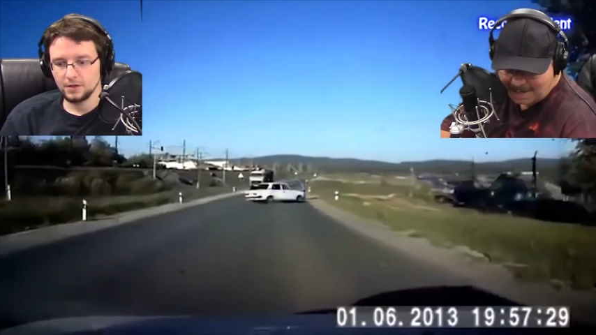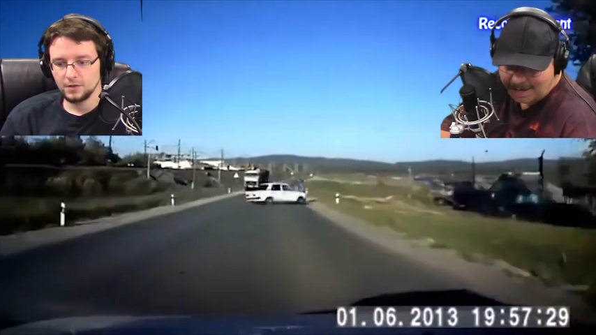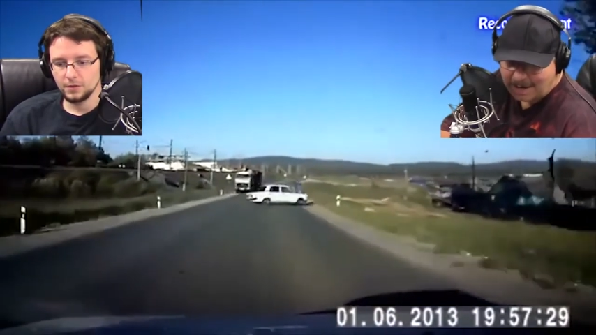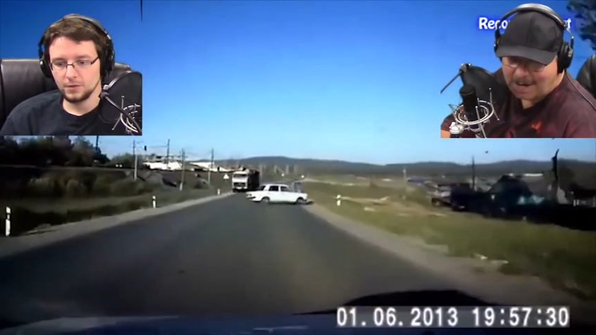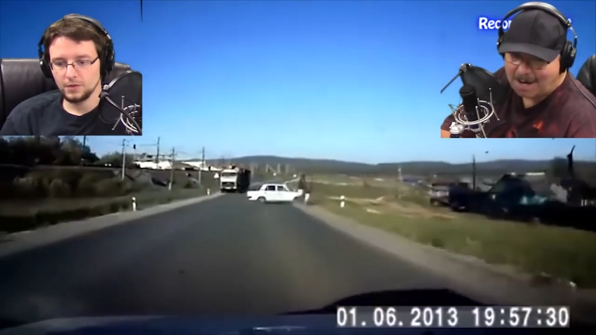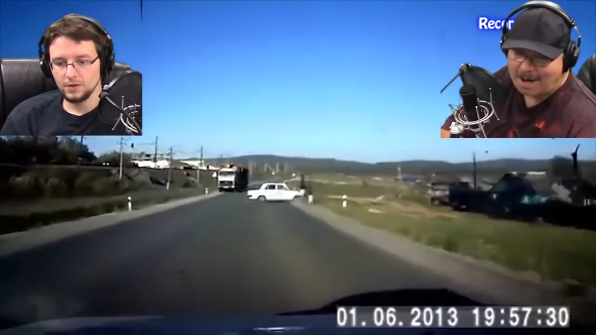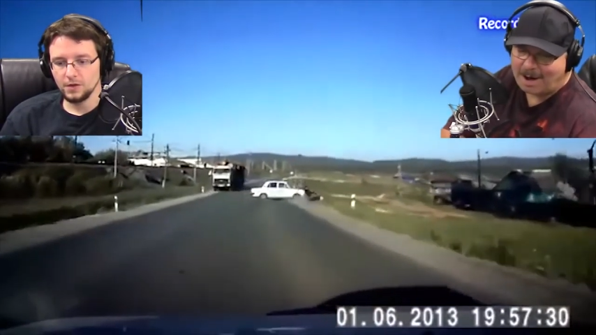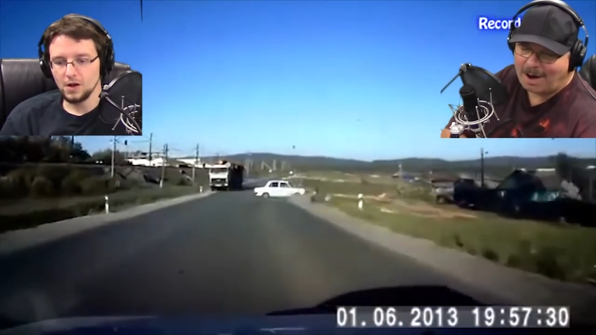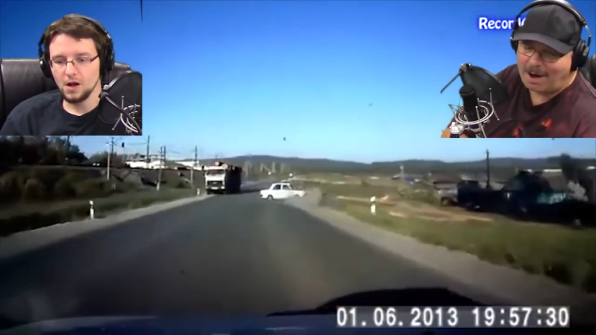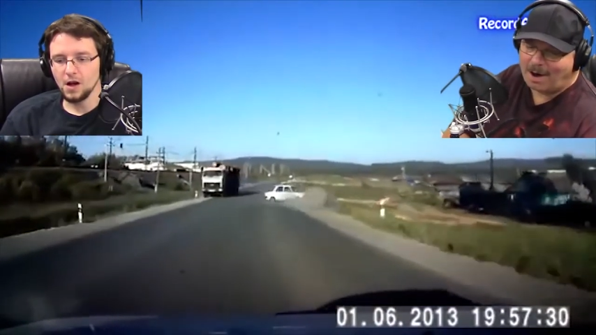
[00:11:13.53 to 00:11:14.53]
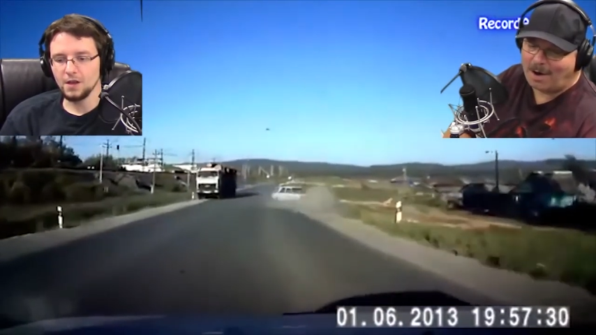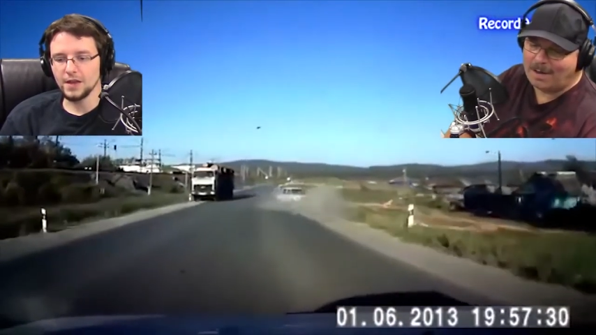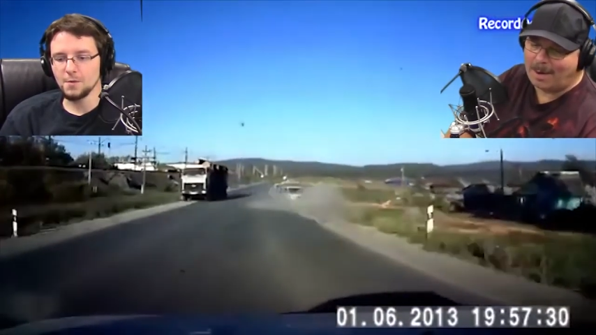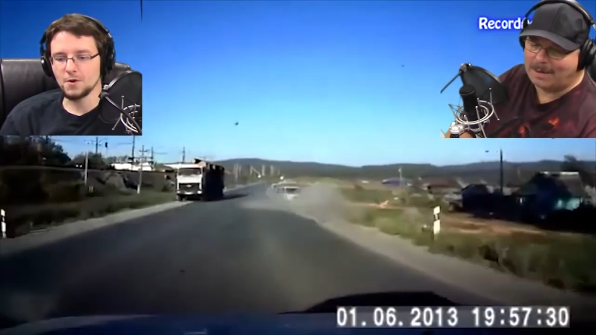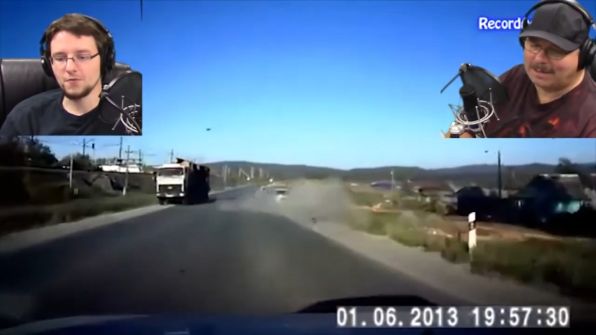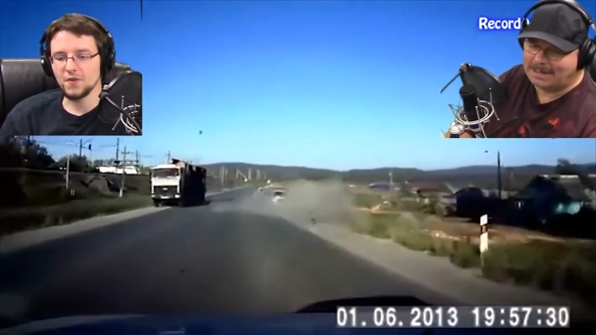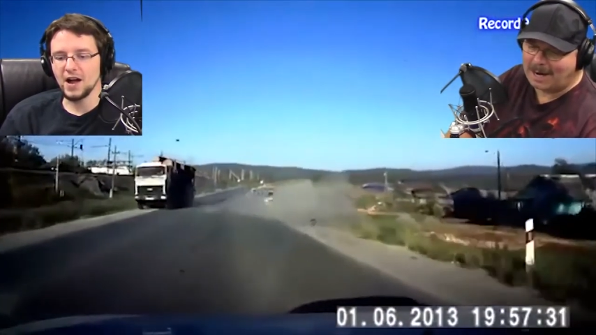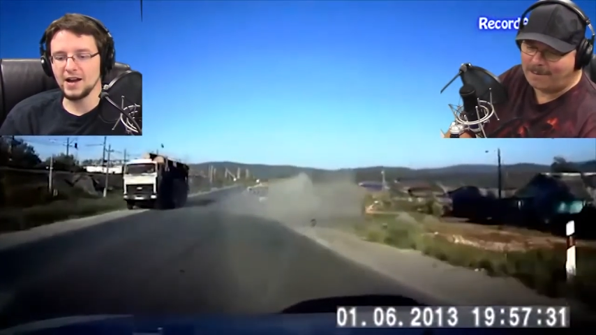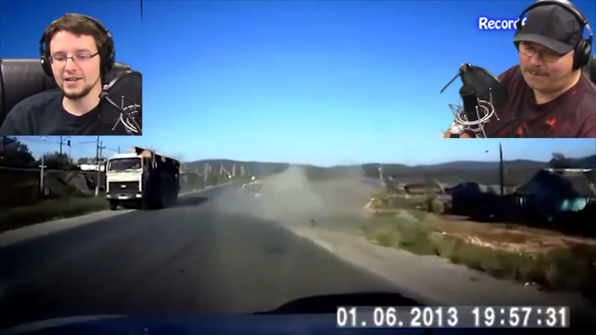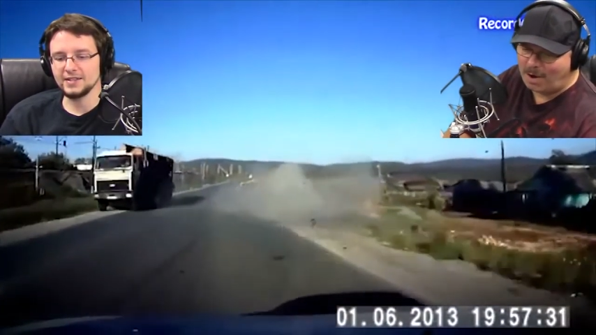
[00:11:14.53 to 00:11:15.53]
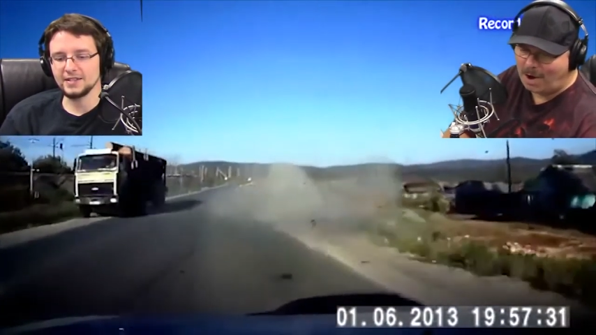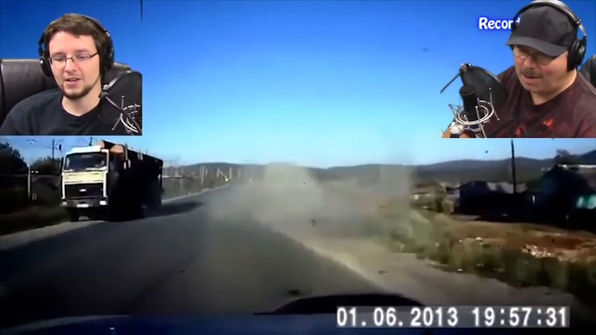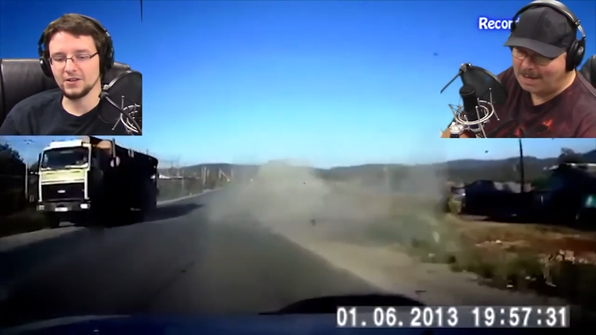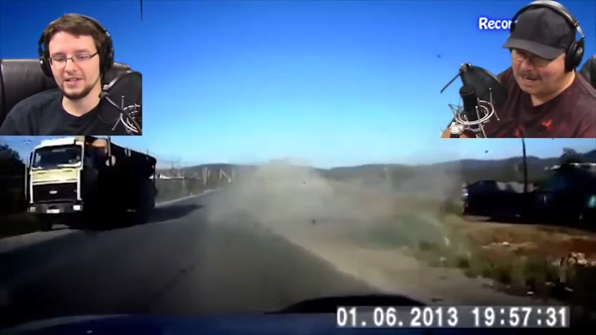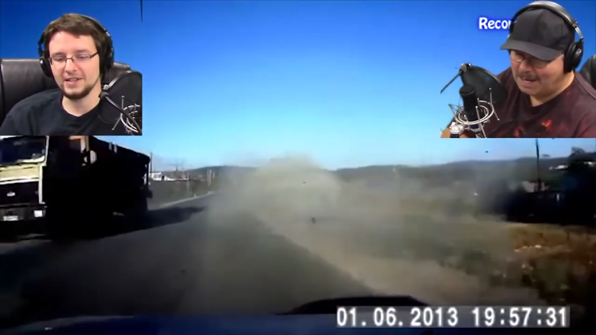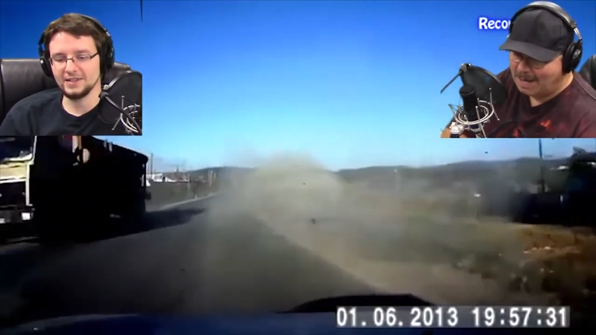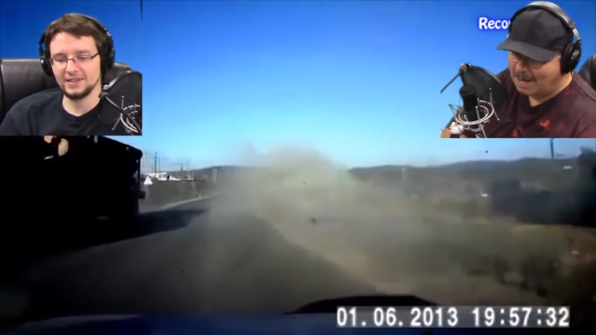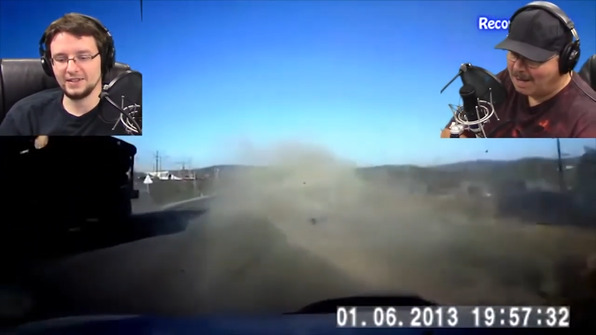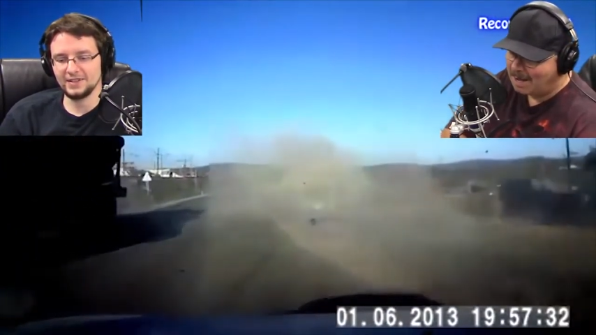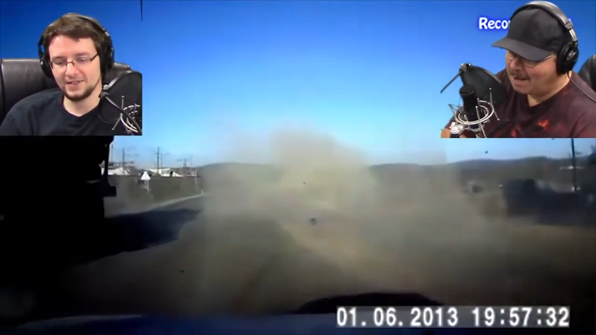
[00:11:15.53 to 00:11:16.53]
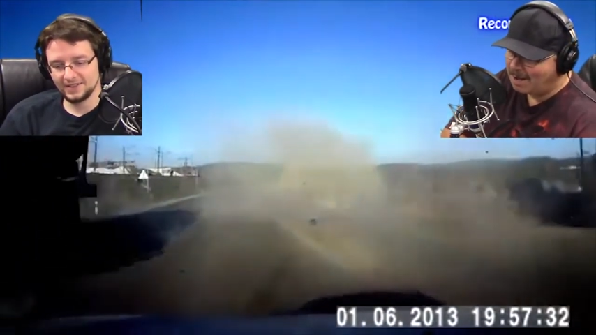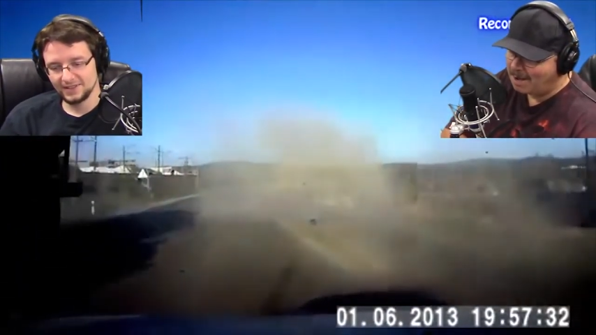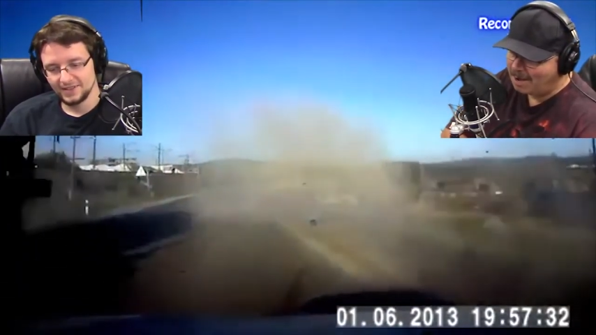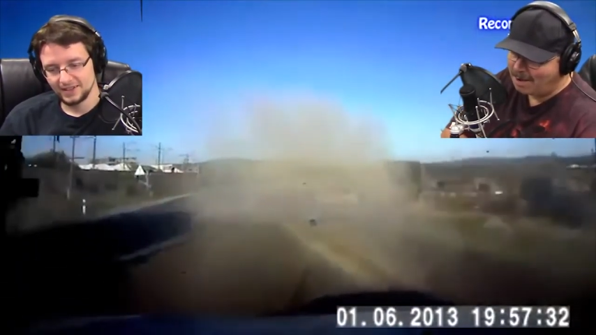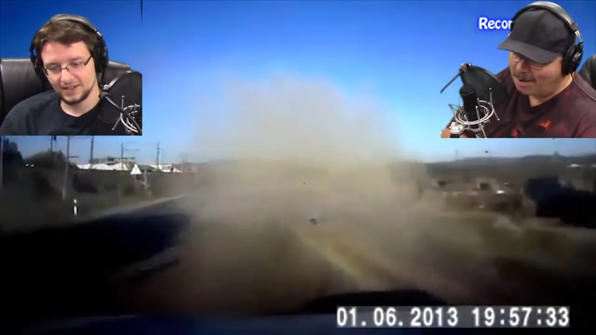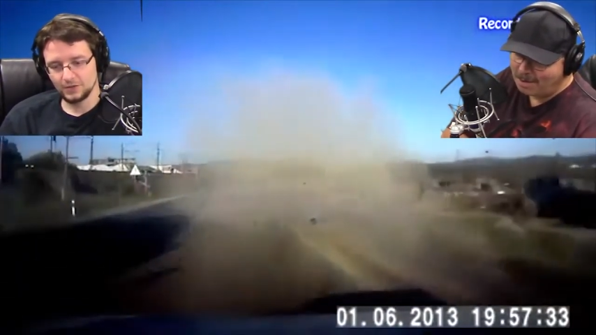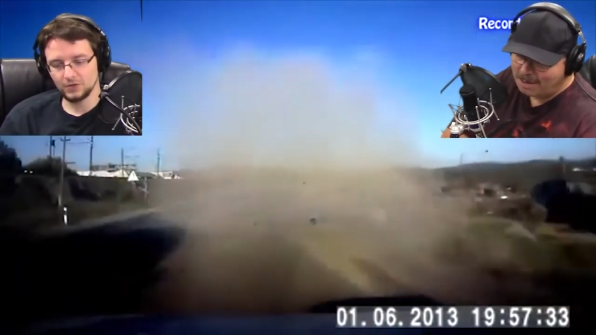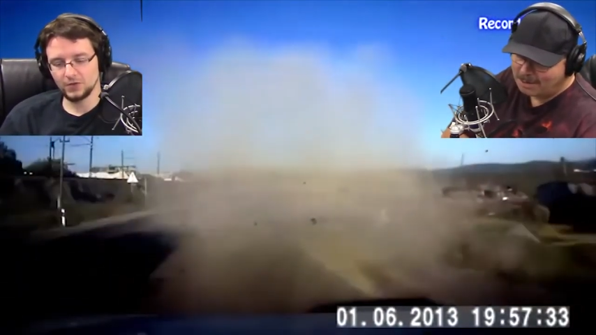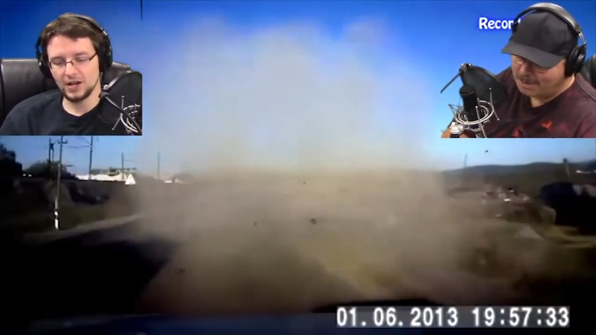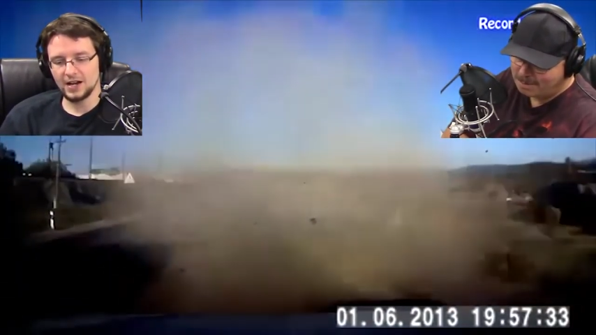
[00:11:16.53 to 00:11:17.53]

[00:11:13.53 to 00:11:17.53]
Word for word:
Speaker 1: Oh, oh that wasn't their fault. Until he like. Oh, those are